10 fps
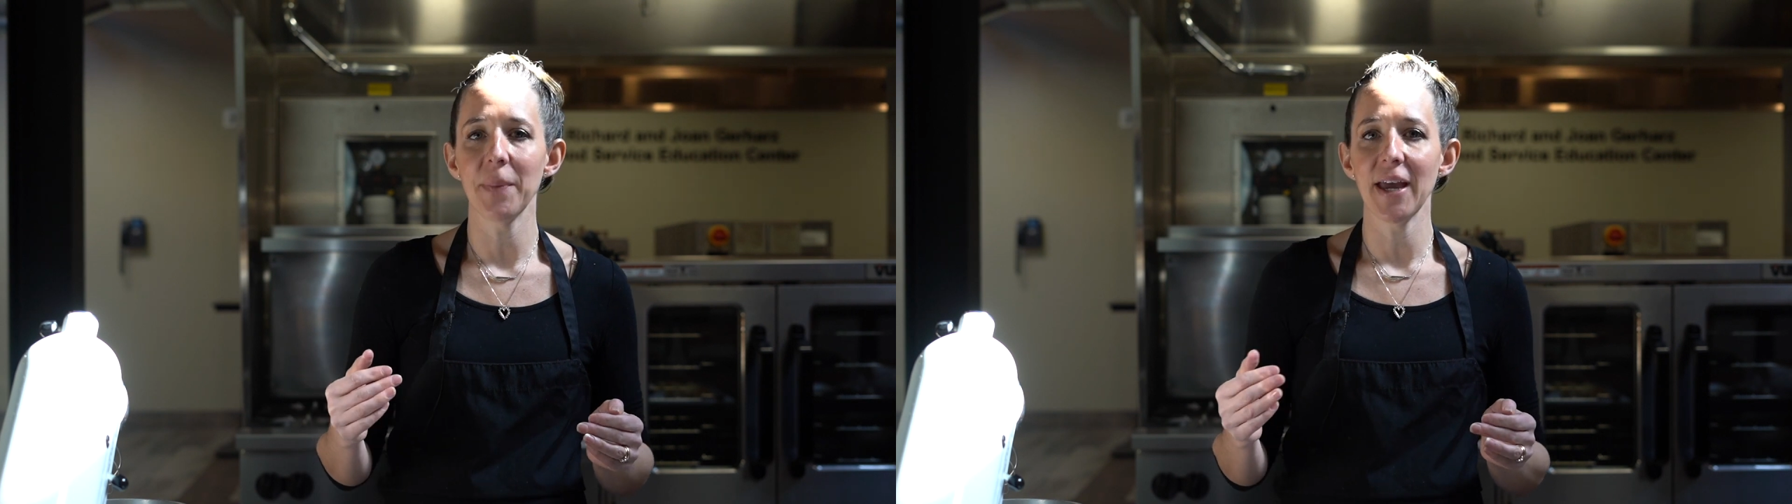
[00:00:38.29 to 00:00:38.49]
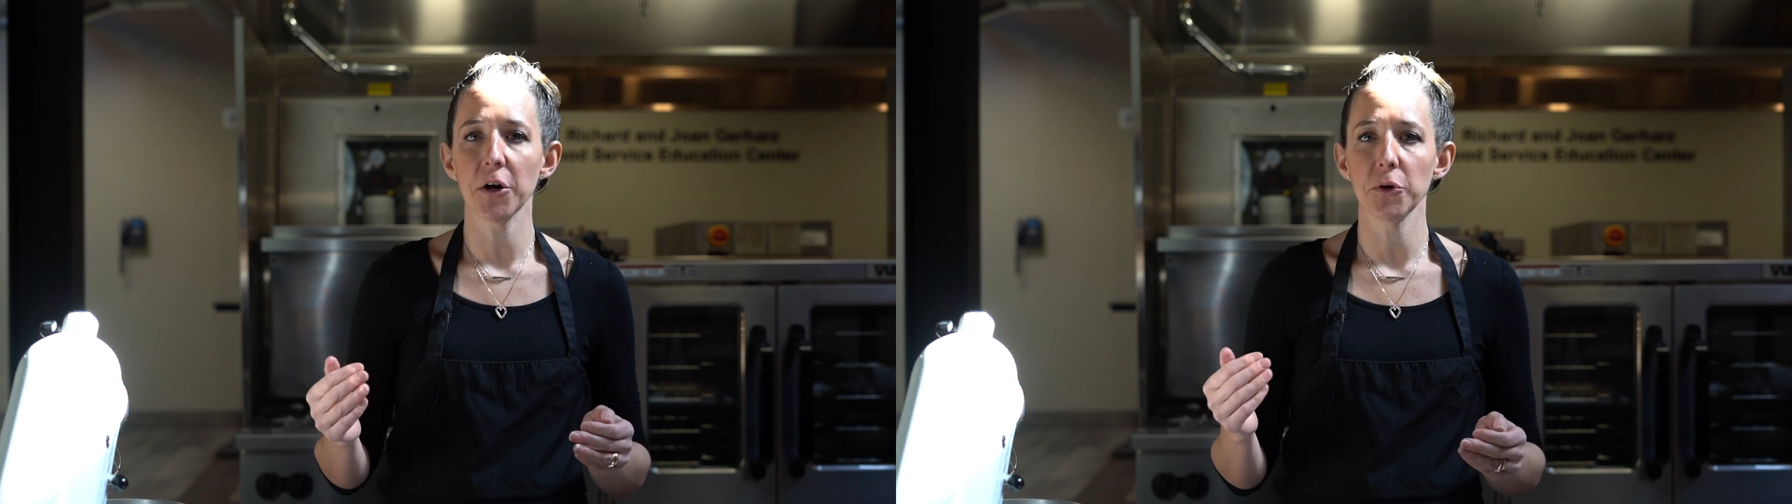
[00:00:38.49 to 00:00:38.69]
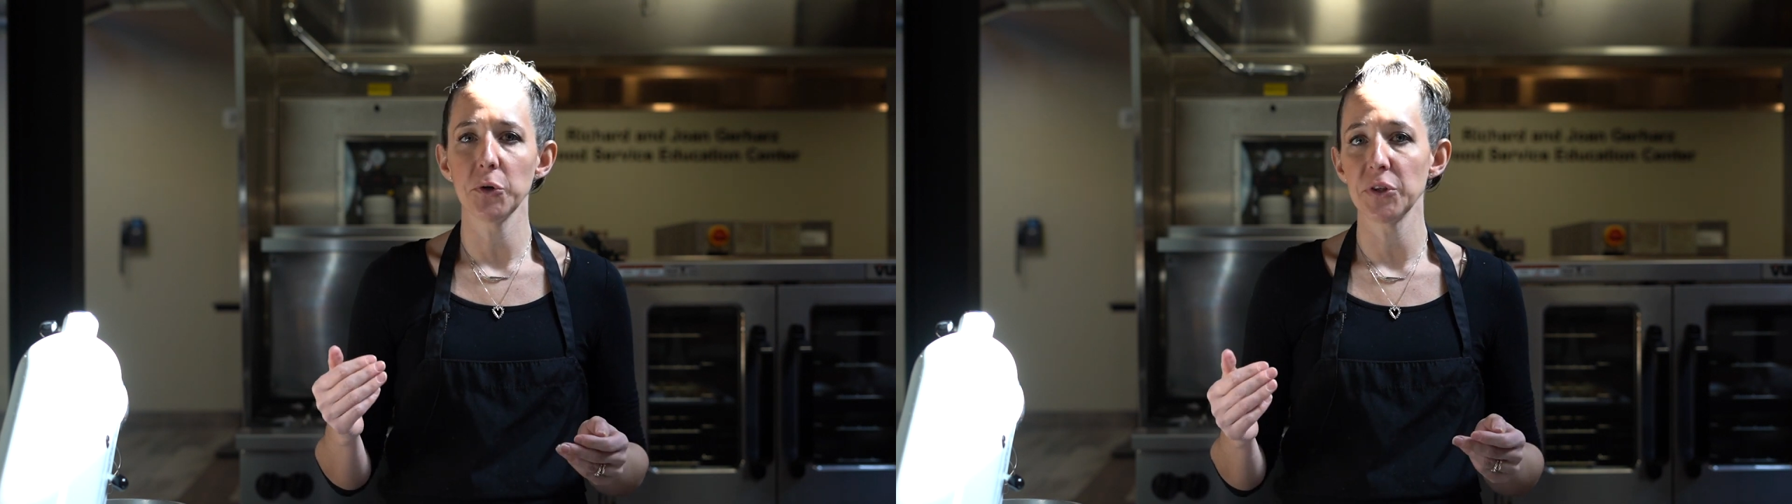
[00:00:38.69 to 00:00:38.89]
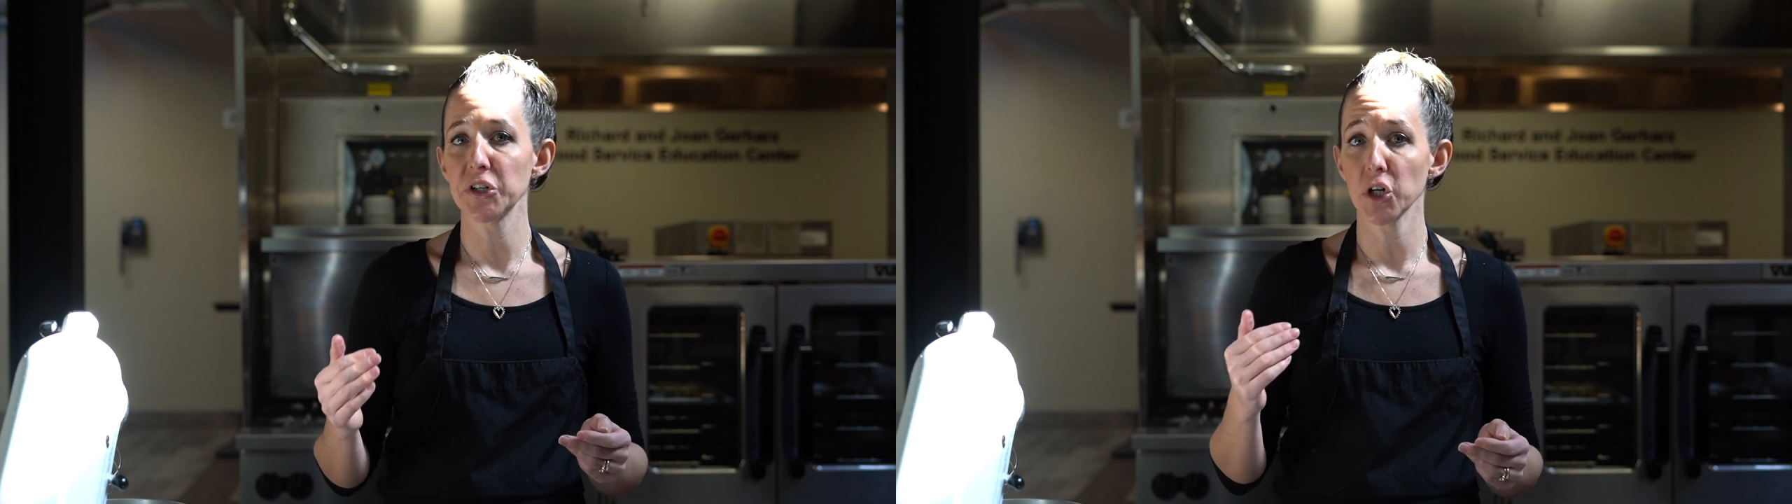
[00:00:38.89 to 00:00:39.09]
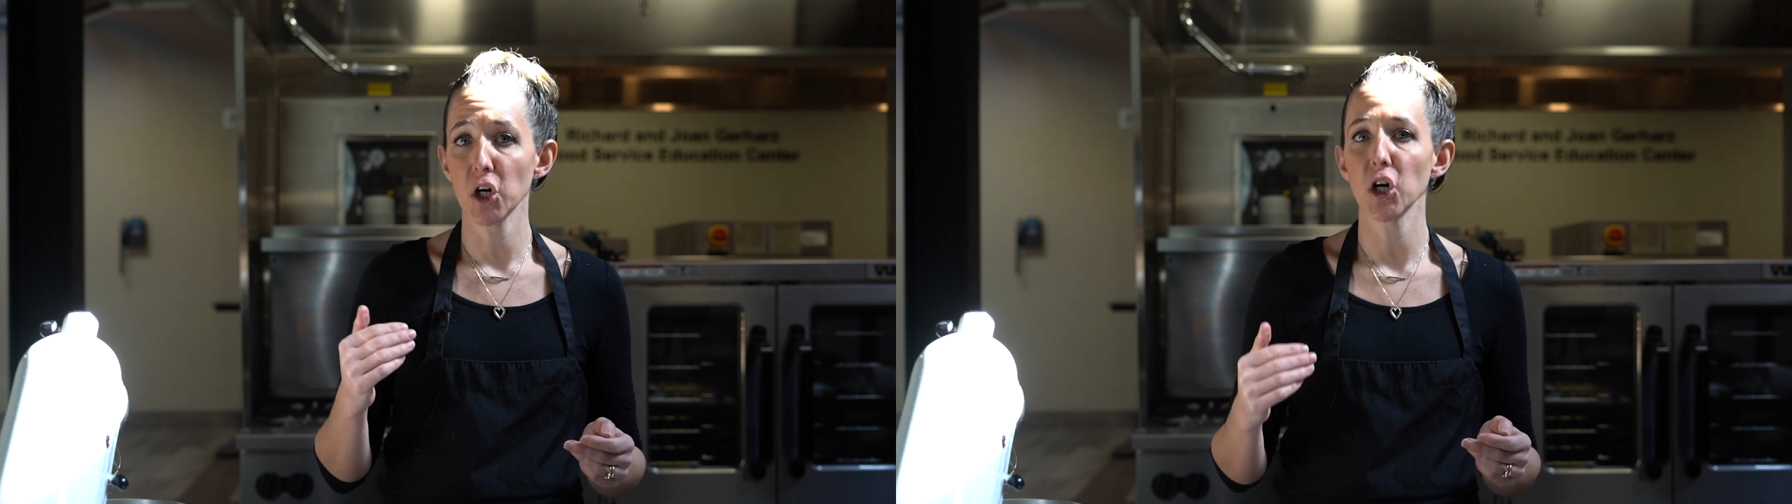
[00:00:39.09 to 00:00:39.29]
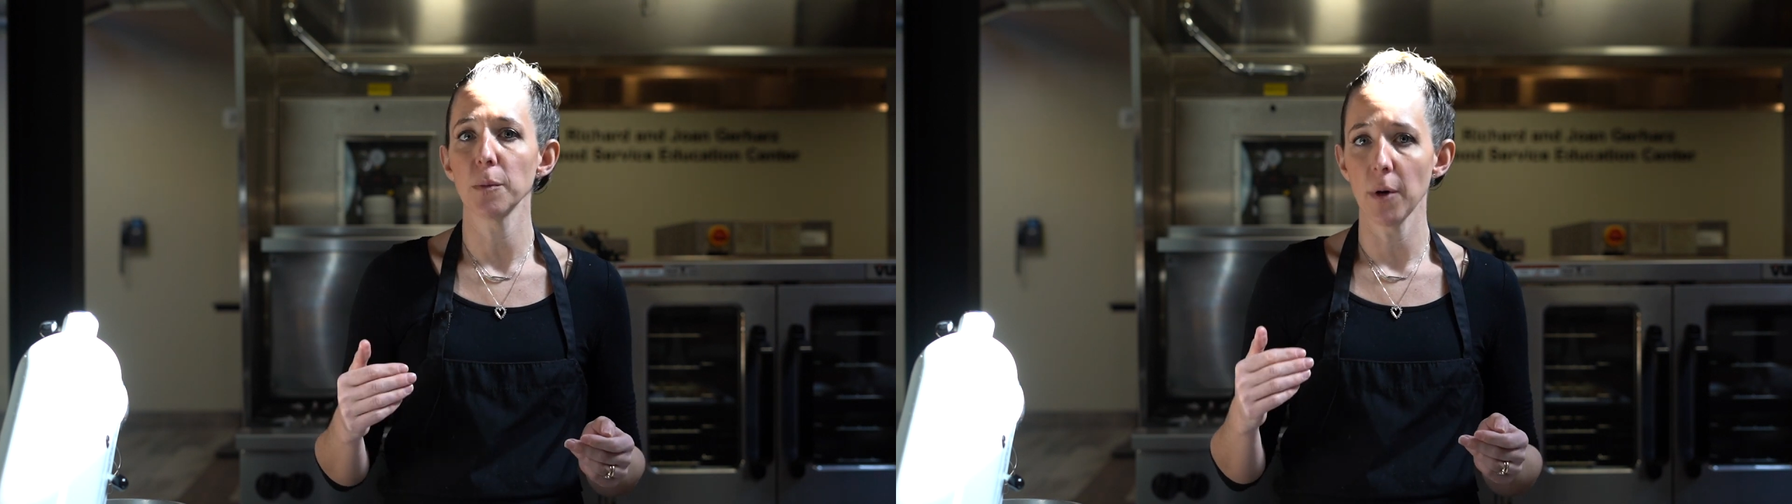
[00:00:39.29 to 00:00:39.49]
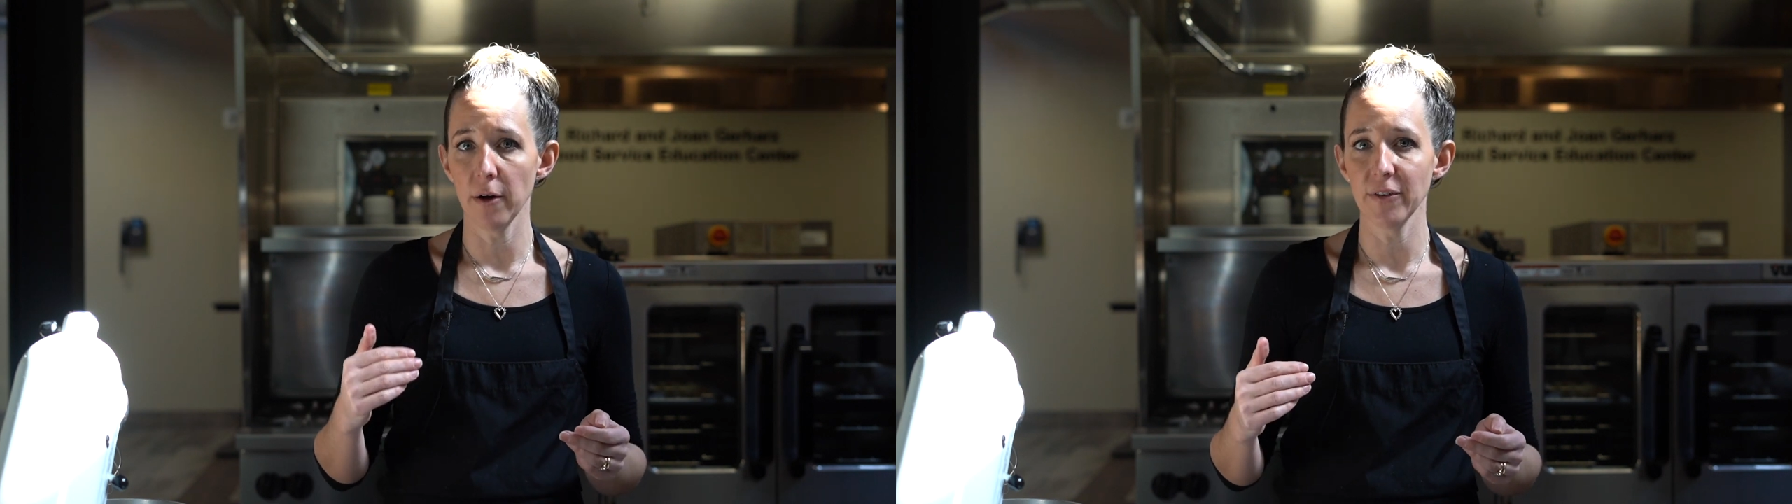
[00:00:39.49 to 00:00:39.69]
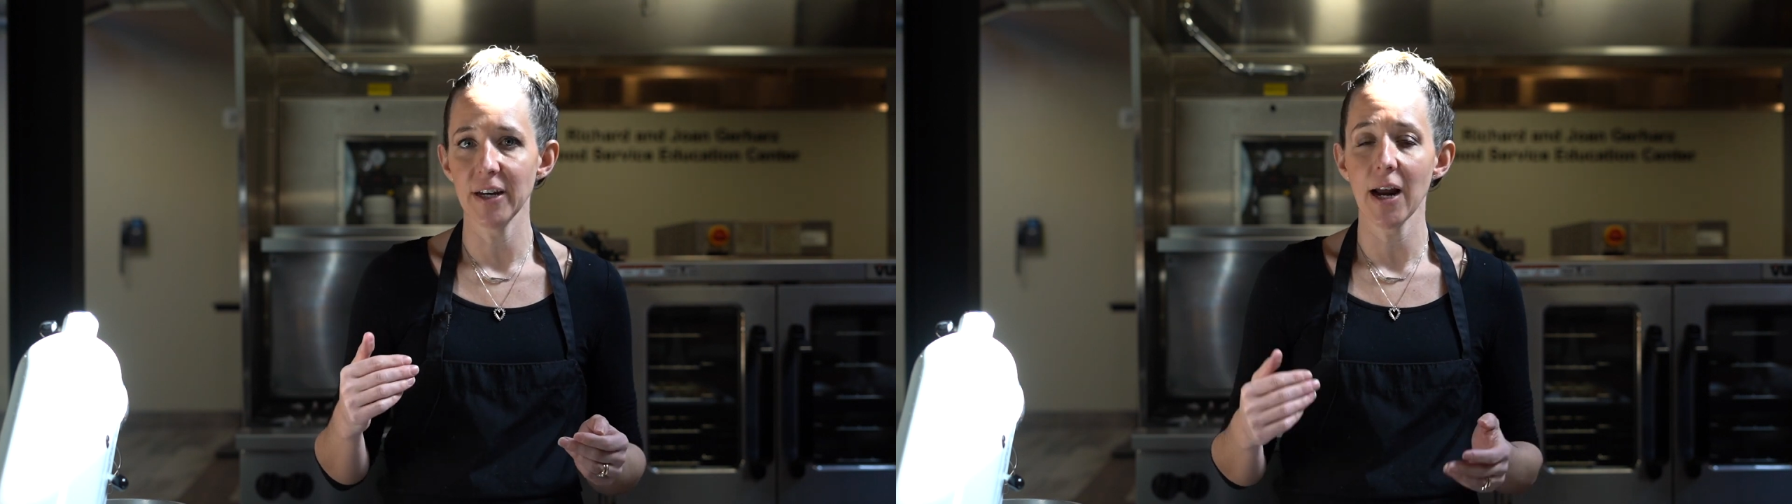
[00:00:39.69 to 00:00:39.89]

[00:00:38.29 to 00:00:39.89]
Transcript: baker knew the term of it.